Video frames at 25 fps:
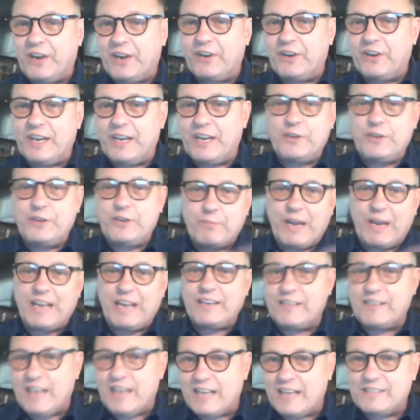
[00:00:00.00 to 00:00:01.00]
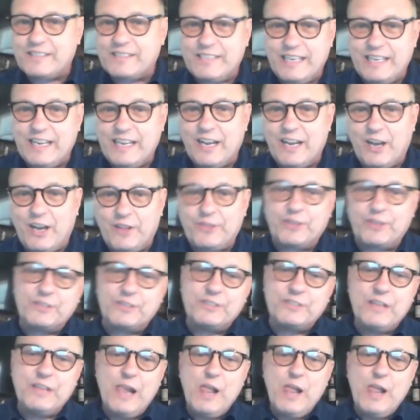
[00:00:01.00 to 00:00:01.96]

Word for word: area and you might not see others,